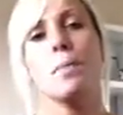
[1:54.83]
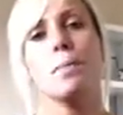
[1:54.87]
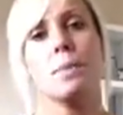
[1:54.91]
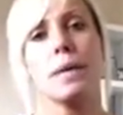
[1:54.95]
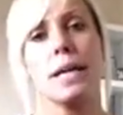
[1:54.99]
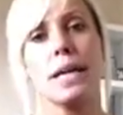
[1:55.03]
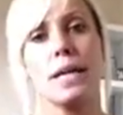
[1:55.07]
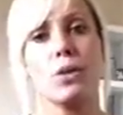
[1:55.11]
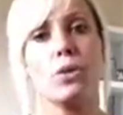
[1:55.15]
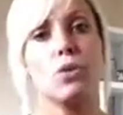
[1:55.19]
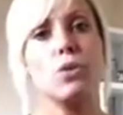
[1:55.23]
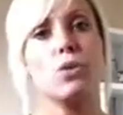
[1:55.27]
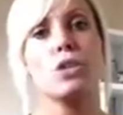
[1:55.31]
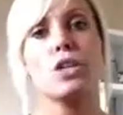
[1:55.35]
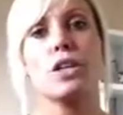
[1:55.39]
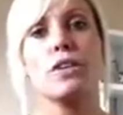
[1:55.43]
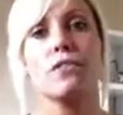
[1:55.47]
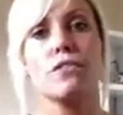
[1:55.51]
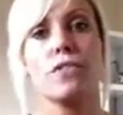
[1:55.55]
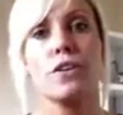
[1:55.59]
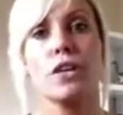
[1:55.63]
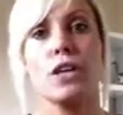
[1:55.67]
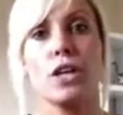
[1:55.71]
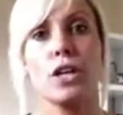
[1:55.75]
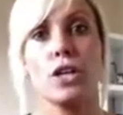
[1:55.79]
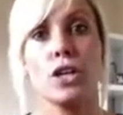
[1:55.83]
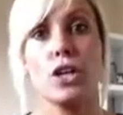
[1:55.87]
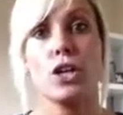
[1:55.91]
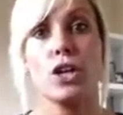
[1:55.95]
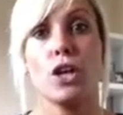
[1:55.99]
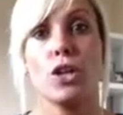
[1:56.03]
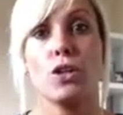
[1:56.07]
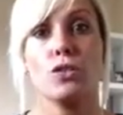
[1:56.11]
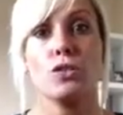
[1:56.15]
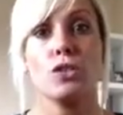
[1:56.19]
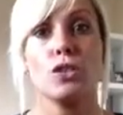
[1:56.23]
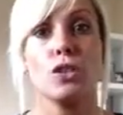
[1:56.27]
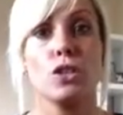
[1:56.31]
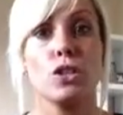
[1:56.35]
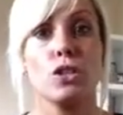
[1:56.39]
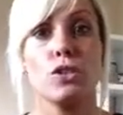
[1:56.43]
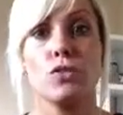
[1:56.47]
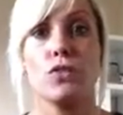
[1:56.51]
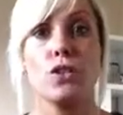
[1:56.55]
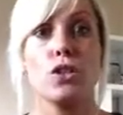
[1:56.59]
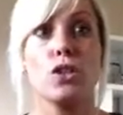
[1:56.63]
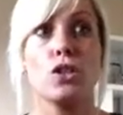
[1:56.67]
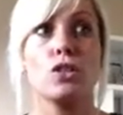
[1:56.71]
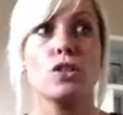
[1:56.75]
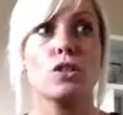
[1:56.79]
in order for
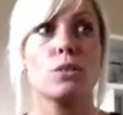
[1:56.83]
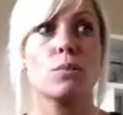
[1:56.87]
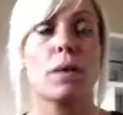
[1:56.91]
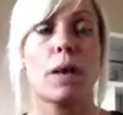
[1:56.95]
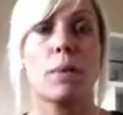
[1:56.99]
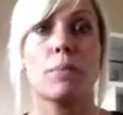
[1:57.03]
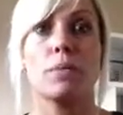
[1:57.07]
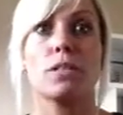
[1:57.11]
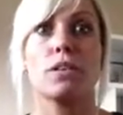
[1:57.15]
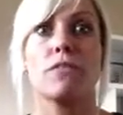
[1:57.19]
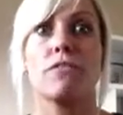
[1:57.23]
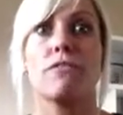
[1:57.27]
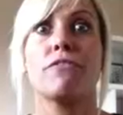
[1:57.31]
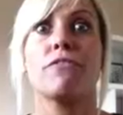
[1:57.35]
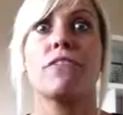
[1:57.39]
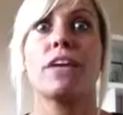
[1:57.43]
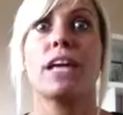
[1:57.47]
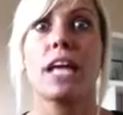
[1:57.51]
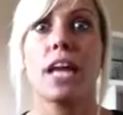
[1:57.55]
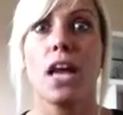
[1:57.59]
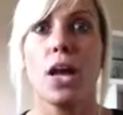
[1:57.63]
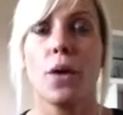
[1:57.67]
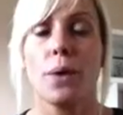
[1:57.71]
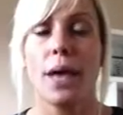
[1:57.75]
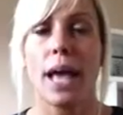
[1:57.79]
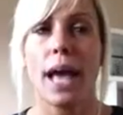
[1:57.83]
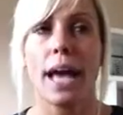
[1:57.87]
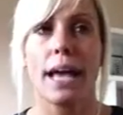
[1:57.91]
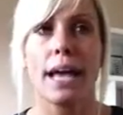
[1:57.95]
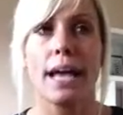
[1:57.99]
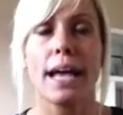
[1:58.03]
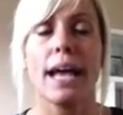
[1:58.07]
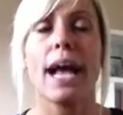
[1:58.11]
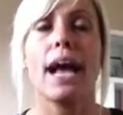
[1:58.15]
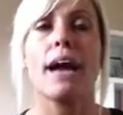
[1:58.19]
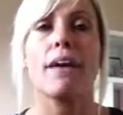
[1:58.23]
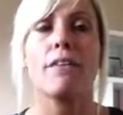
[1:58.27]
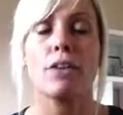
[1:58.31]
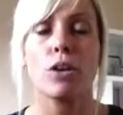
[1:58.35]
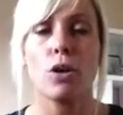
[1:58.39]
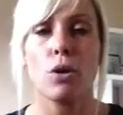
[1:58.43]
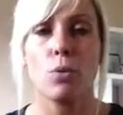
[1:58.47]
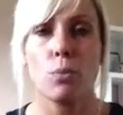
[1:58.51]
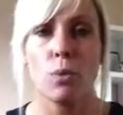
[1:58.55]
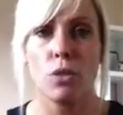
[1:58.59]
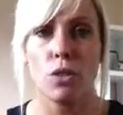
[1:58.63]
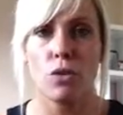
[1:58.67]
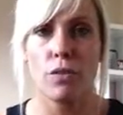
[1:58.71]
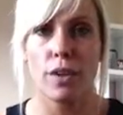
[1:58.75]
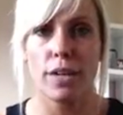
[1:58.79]
you to be able to feel okay and carry
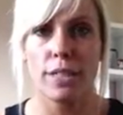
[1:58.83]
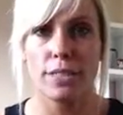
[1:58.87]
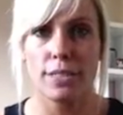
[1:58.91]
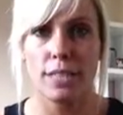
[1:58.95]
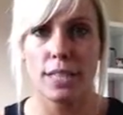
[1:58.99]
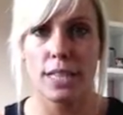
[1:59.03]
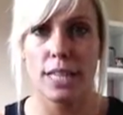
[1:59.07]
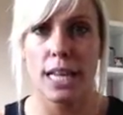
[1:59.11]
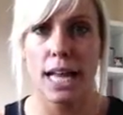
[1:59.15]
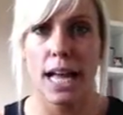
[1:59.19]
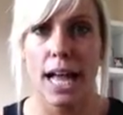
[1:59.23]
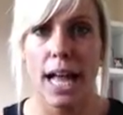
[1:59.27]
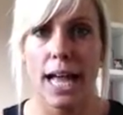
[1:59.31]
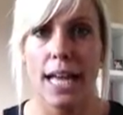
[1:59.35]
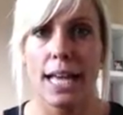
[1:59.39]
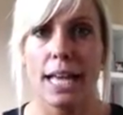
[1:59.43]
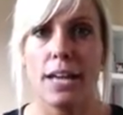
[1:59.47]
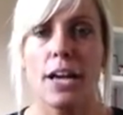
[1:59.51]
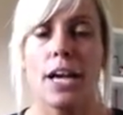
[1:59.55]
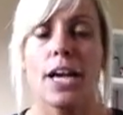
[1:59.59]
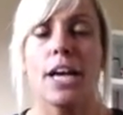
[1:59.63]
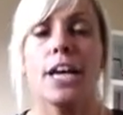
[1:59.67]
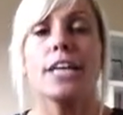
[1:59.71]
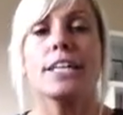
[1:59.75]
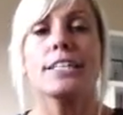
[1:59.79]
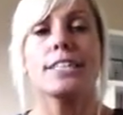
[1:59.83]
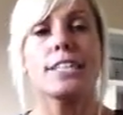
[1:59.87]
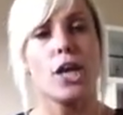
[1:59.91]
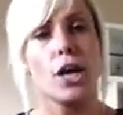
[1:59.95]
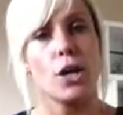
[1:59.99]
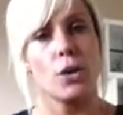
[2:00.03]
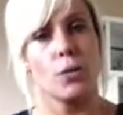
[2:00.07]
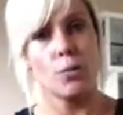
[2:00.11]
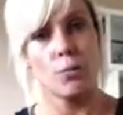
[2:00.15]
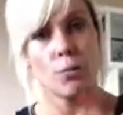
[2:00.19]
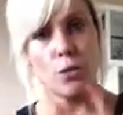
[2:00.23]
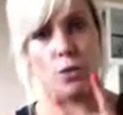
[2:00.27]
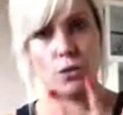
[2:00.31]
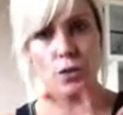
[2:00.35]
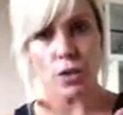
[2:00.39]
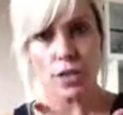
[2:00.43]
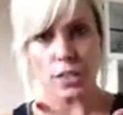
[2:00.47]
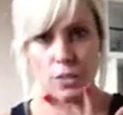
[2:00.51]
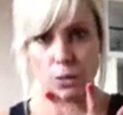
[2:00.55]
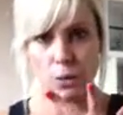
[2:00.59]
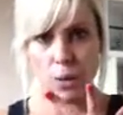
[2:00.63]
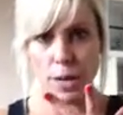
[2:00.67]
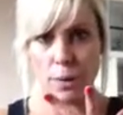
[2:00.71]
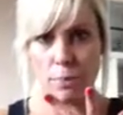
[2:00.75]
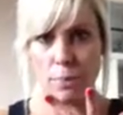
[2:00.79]
on with the rest of the day. So 3
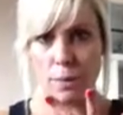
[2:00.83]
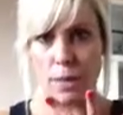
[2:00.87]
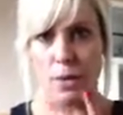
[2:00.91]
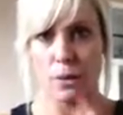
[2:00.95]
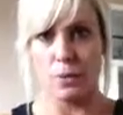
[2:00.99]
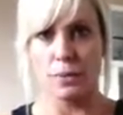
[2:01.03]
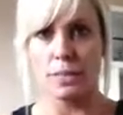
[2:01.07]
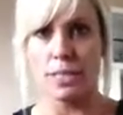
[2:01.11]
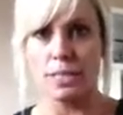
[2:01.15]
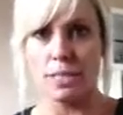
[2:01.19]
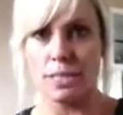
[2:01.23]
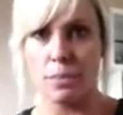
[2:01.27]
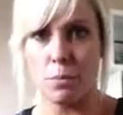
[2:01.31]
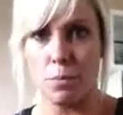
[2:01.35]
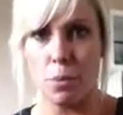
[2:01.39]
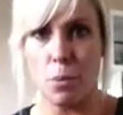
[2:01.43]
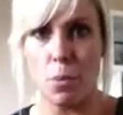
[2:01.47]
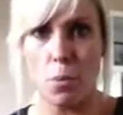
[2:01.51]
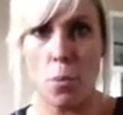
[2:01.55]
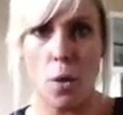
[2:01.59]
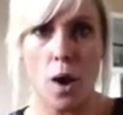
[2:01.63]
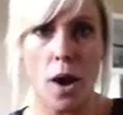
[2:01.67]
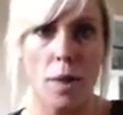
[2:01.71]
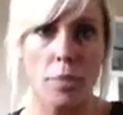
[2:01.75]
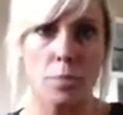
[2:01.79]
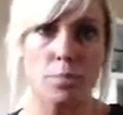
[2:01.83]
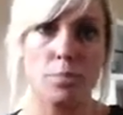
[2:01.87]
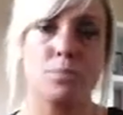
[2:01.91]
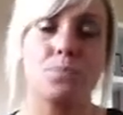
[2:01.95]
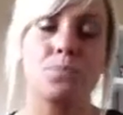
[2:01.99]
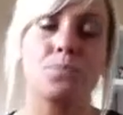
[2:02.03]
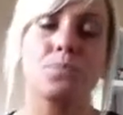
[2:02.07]
square meals, that's number 1.